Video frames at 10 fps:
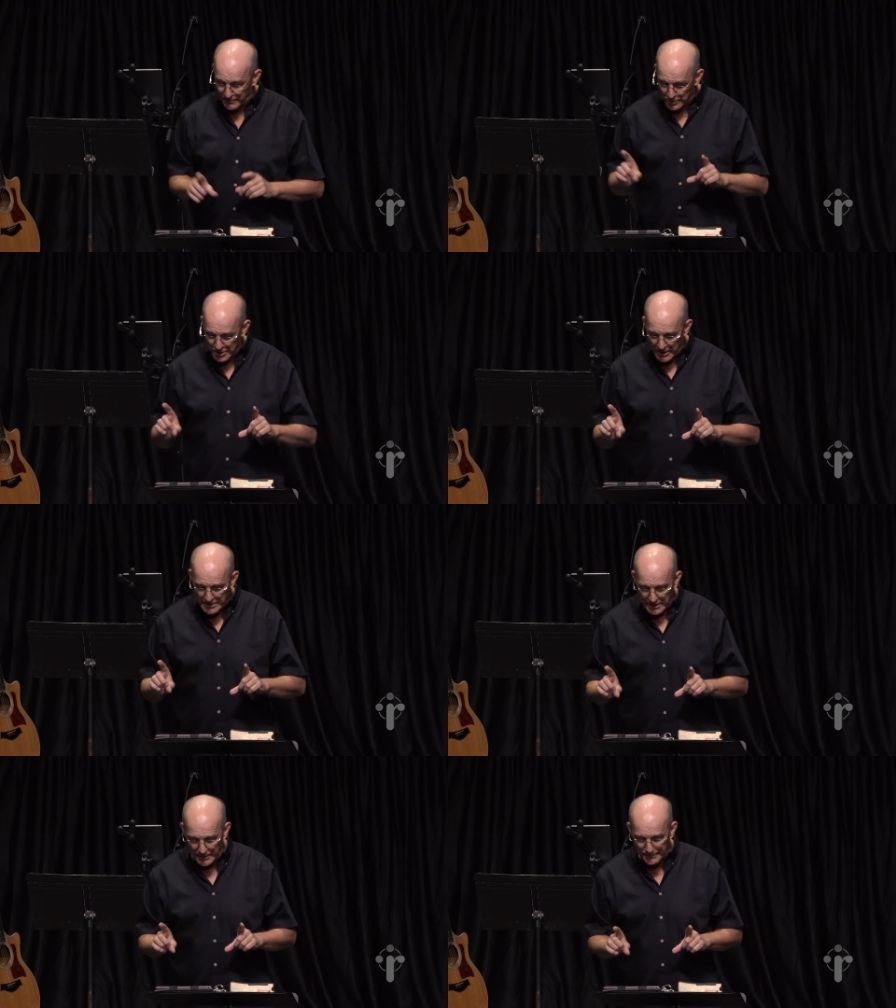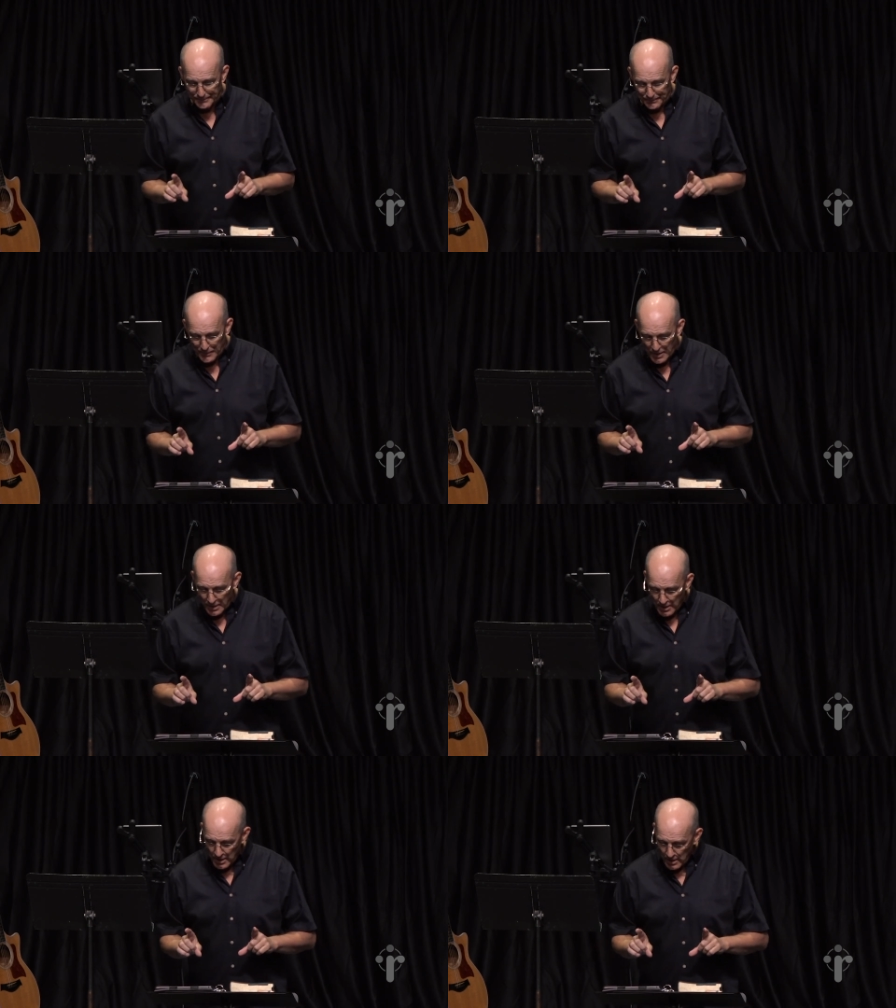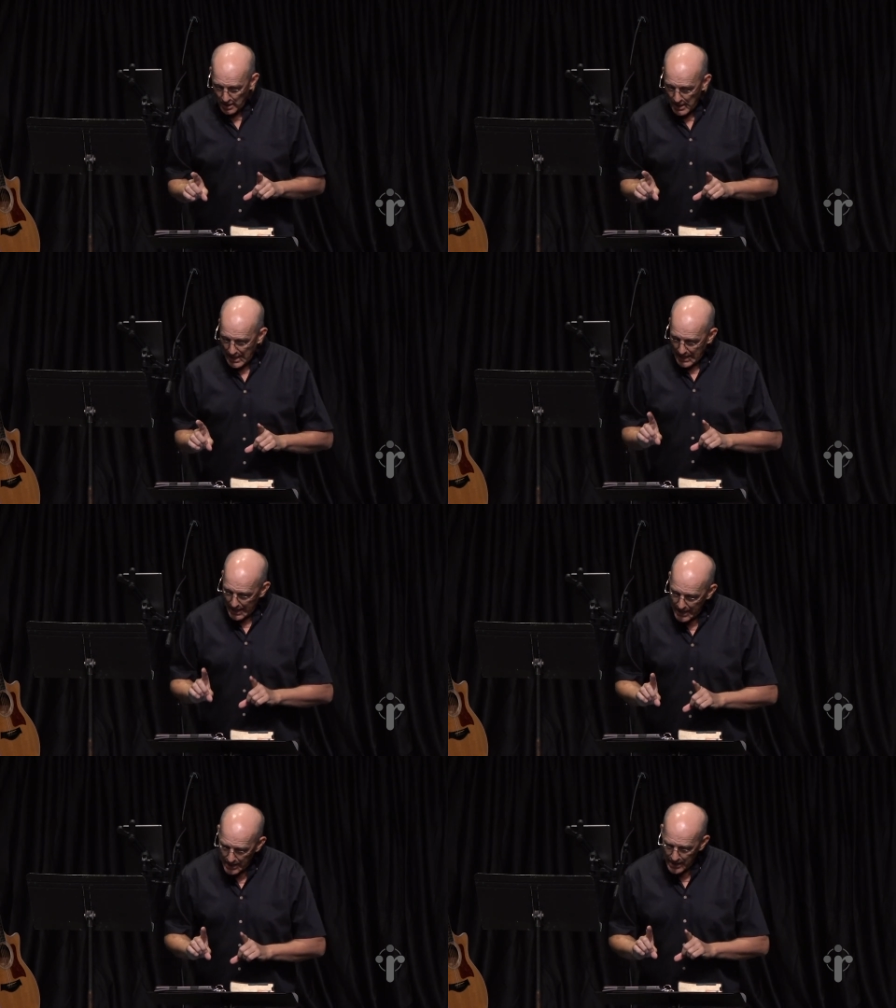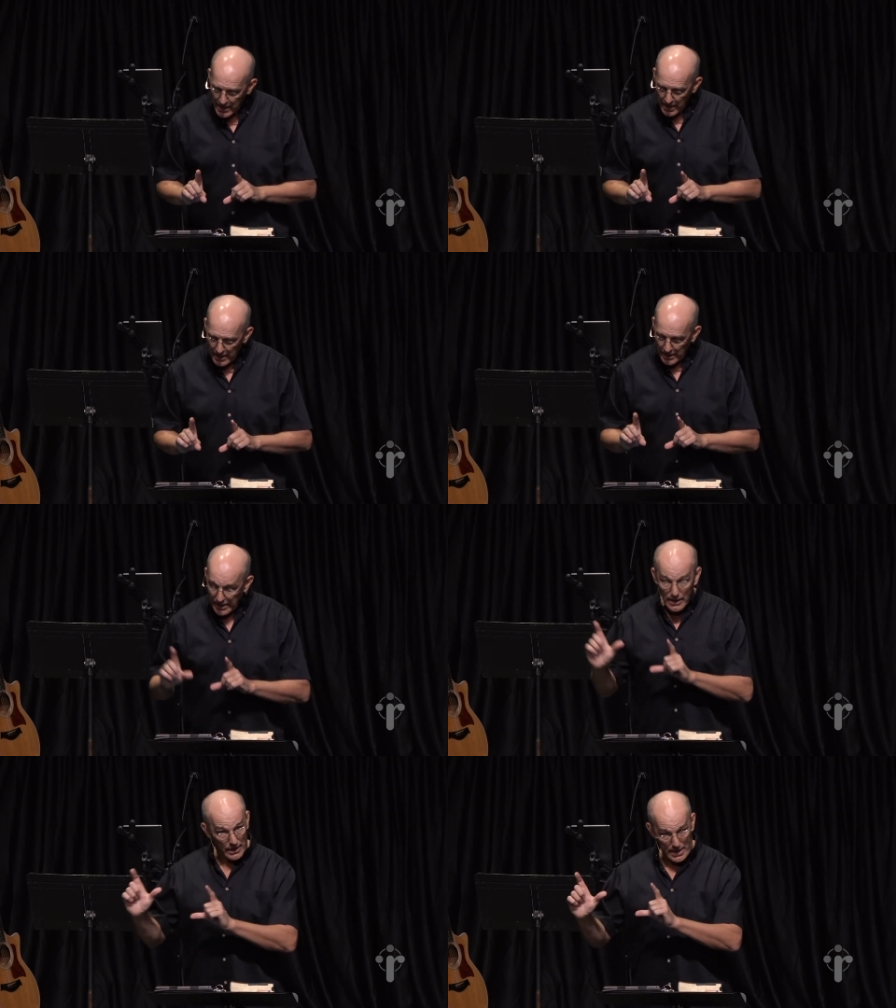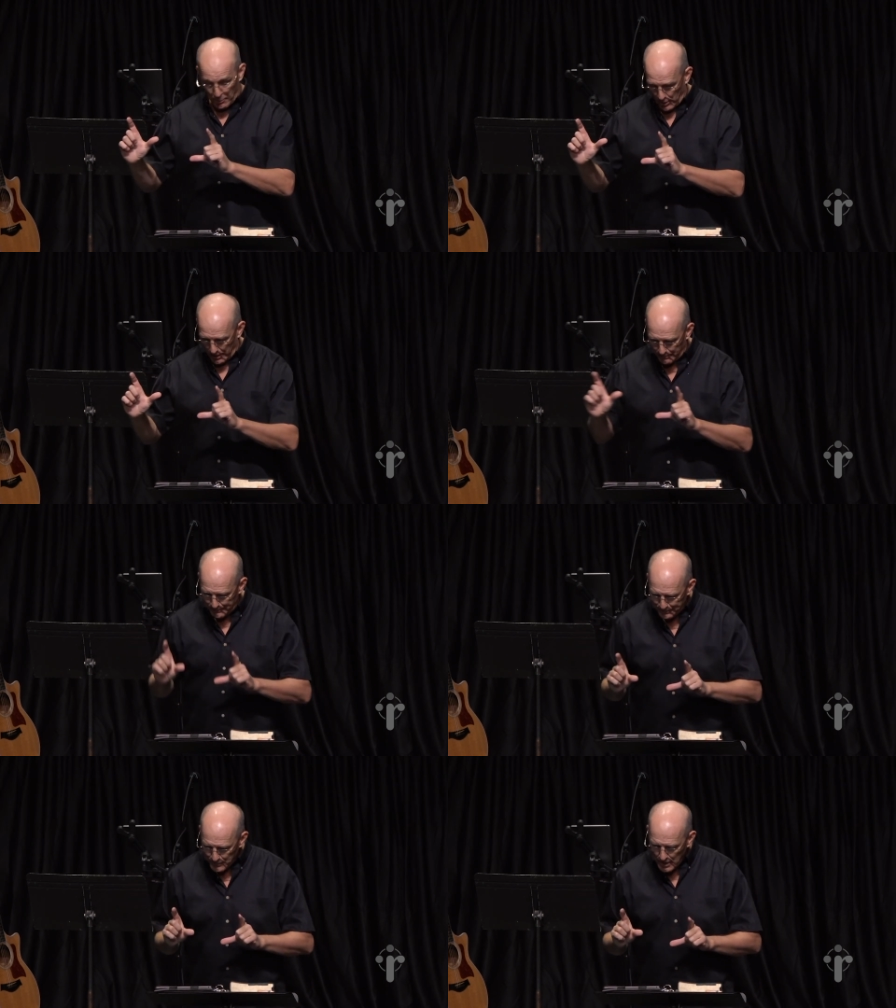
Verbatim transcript: Verse nineteen. He, Abraham,